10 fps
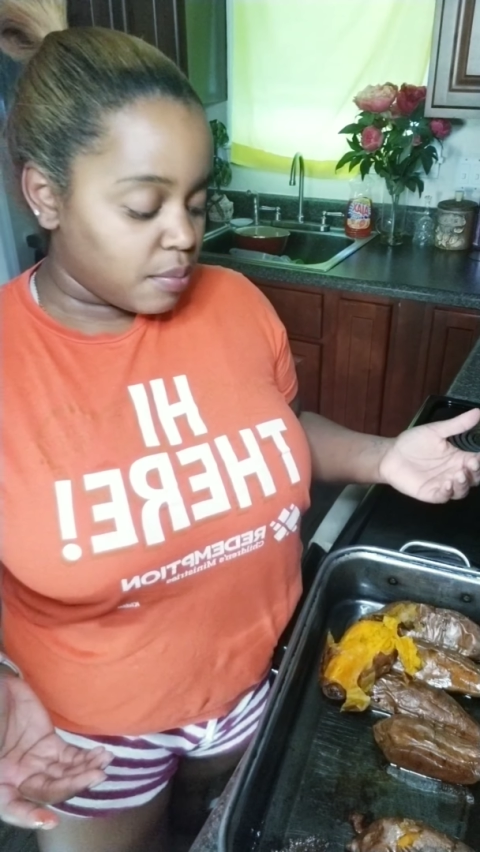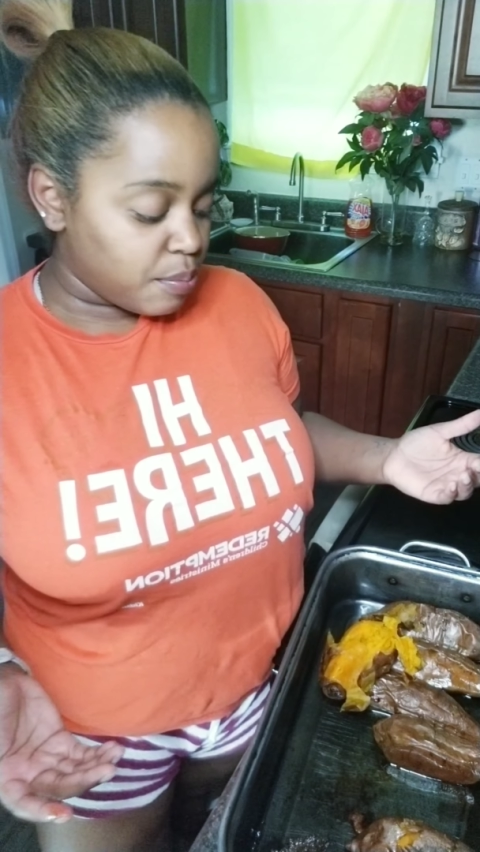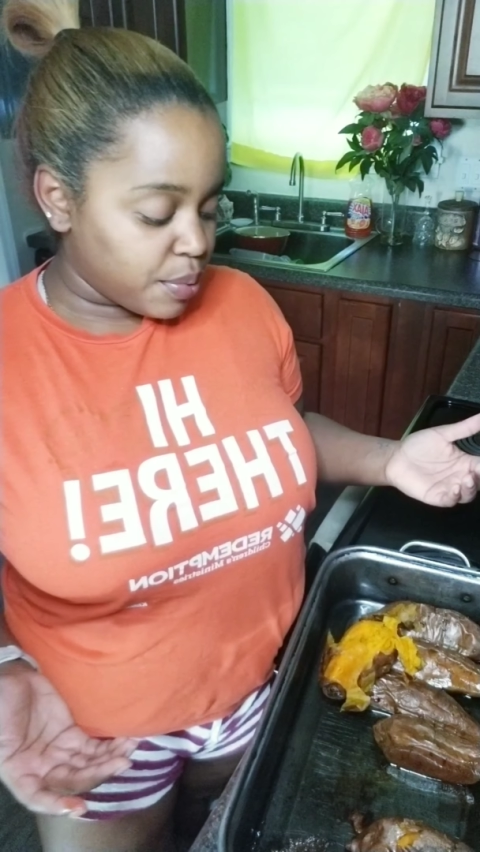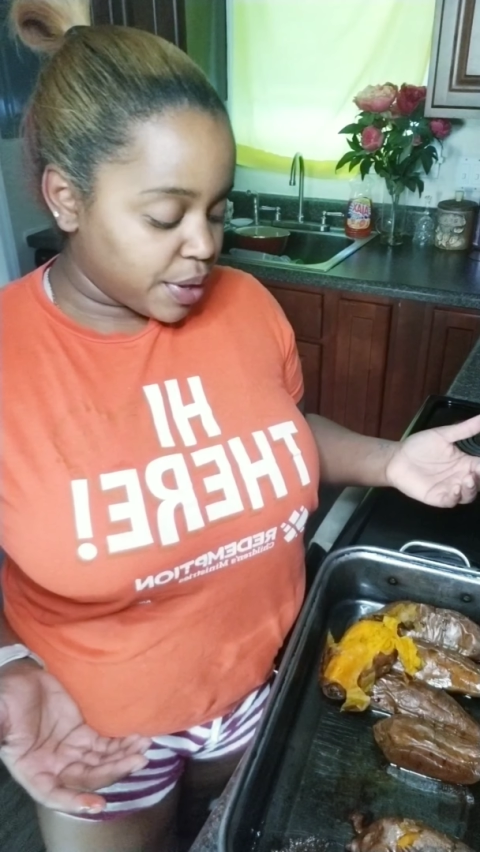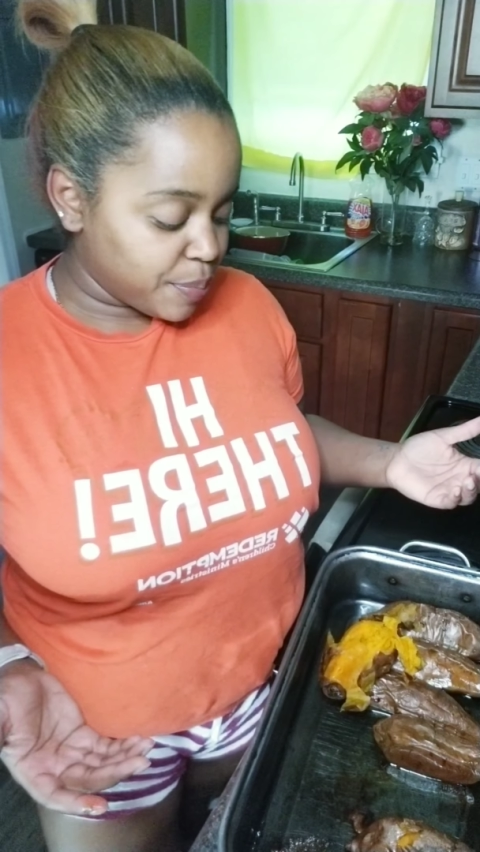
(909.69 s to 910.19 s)

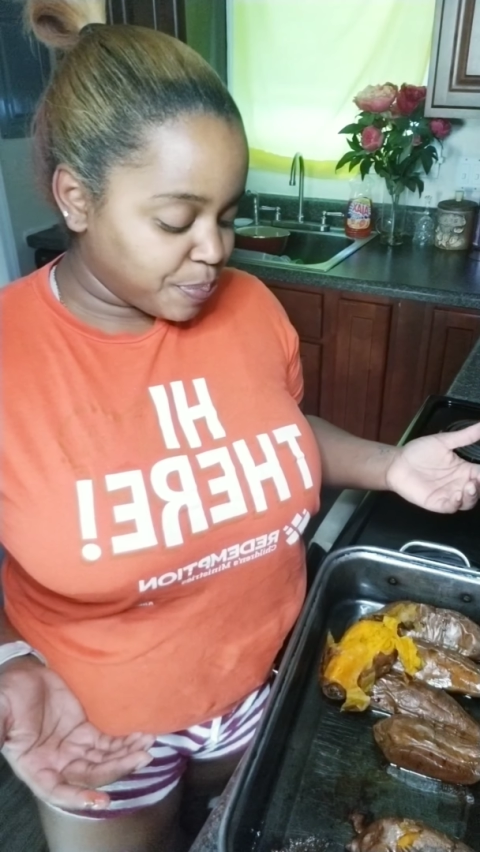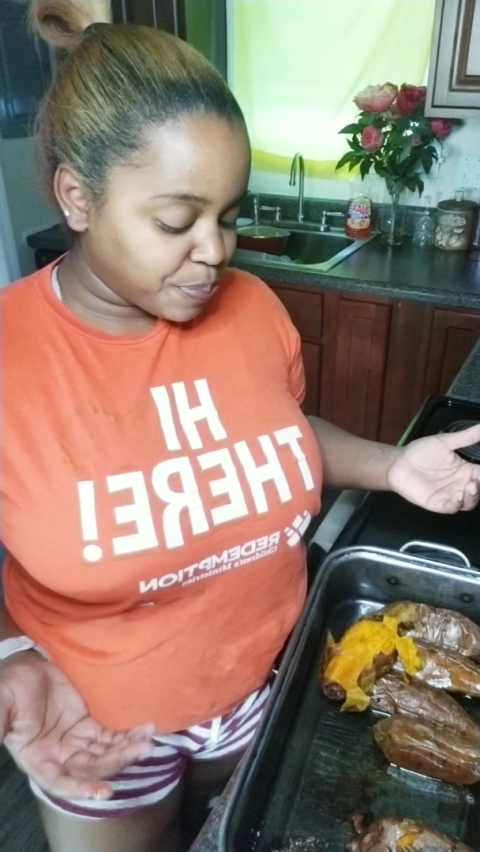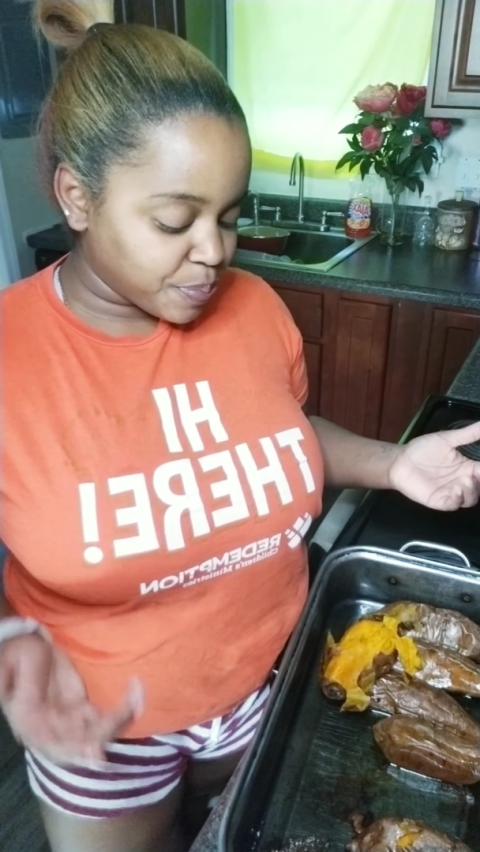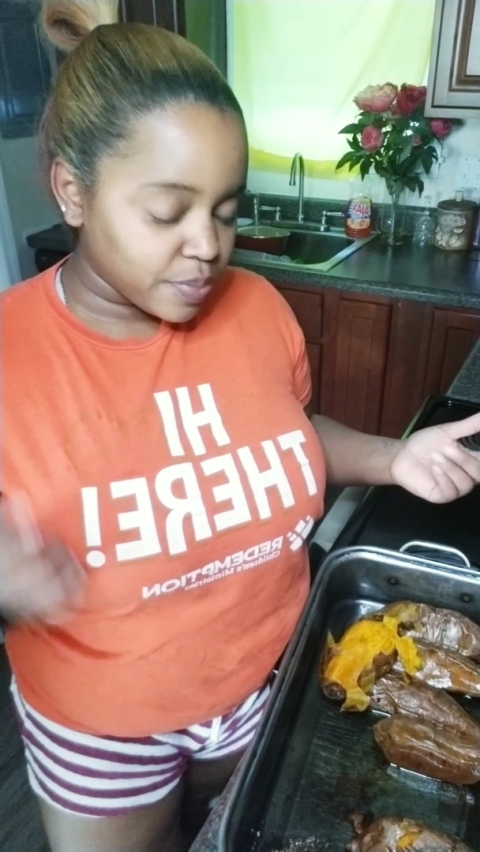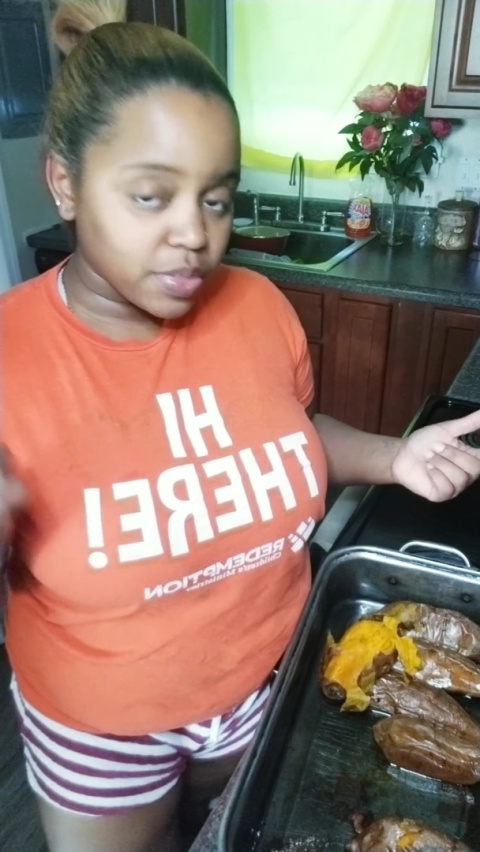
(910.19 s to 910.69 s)
But
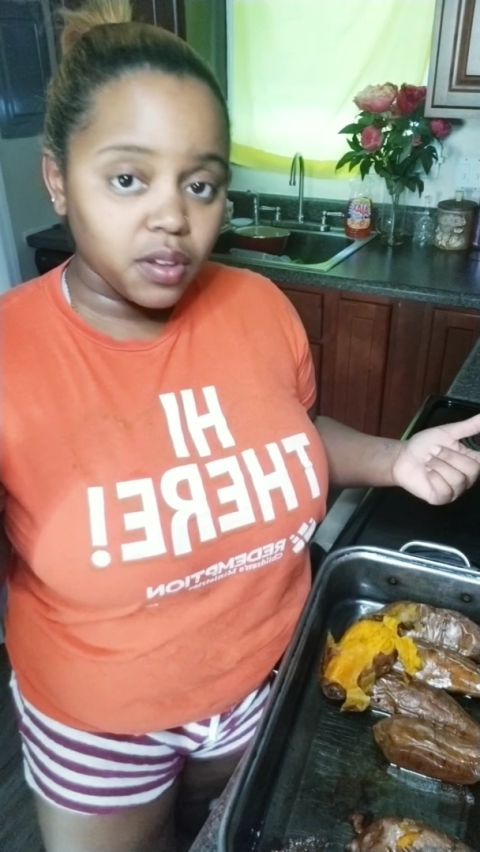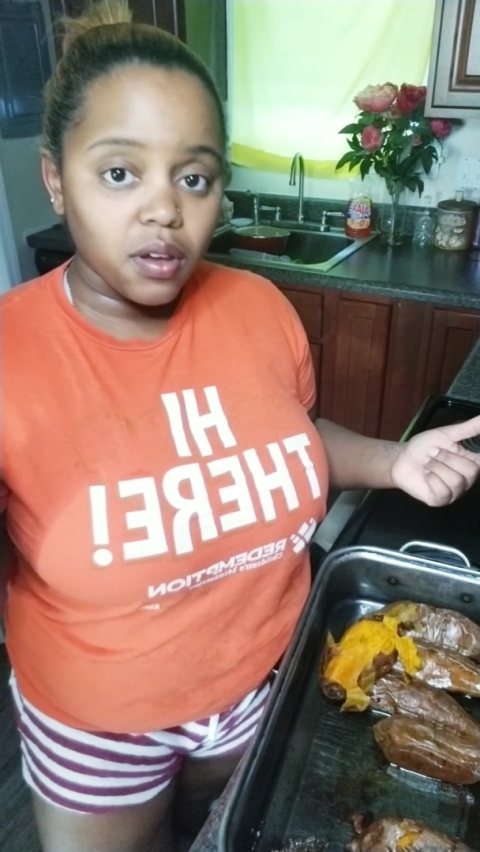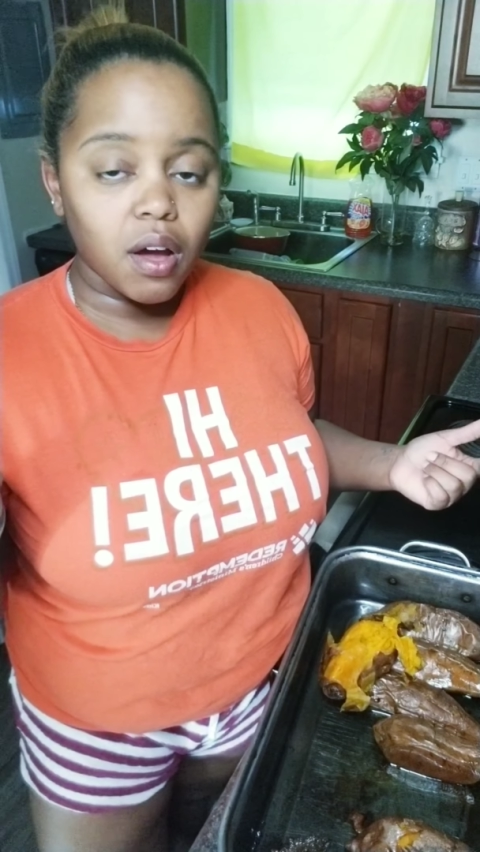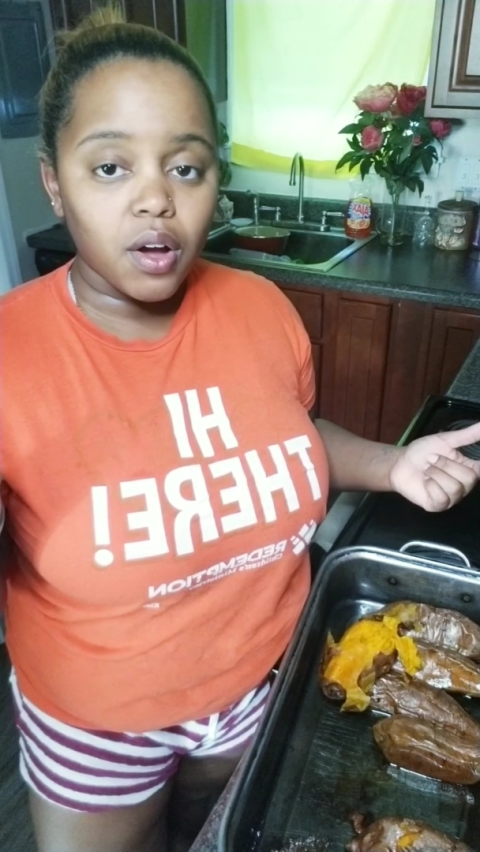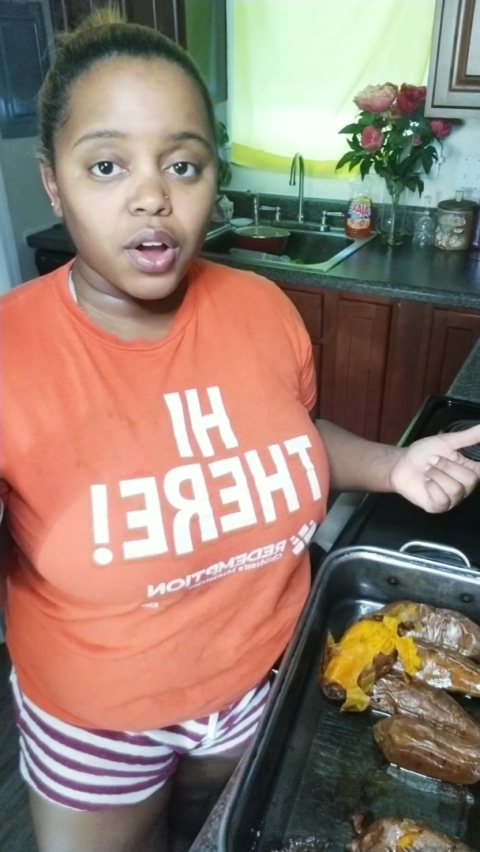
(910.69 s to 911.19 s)

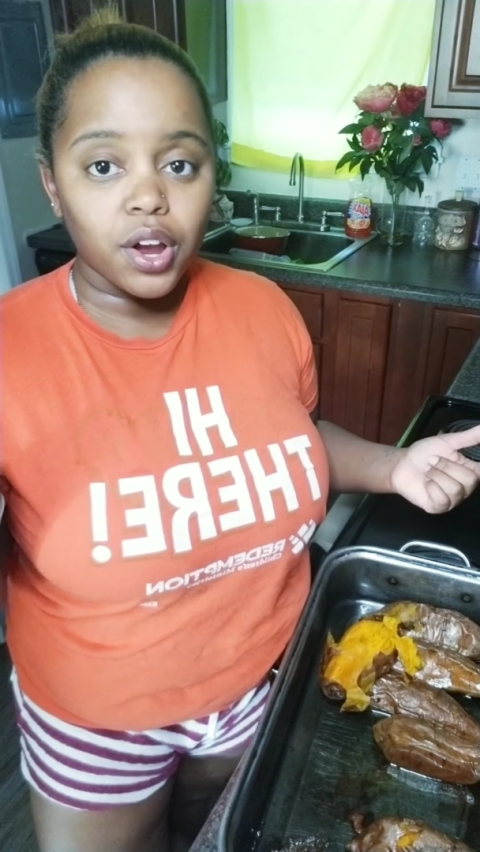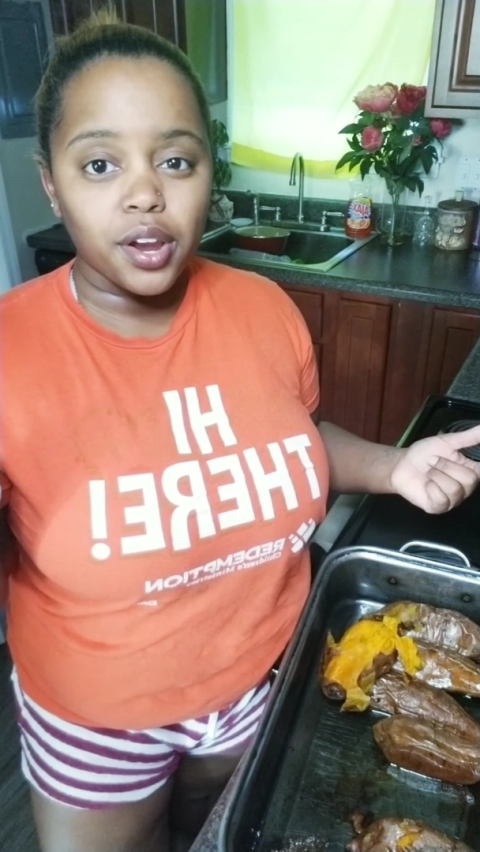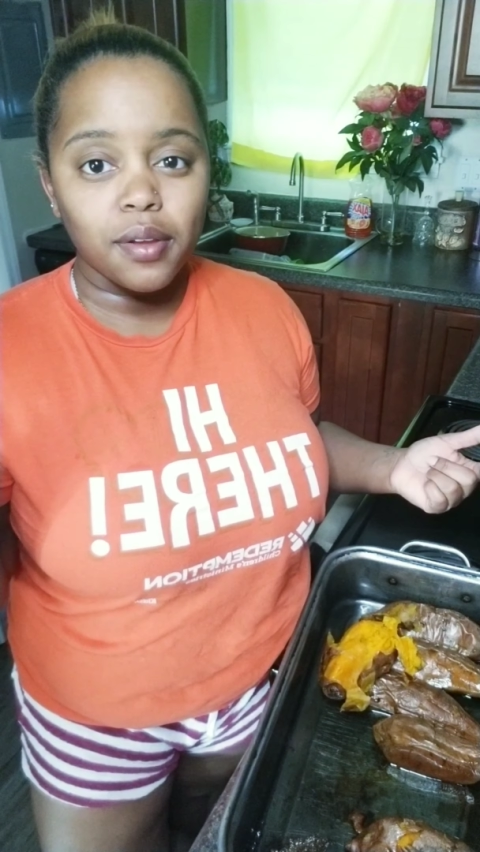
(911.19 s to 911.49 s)
our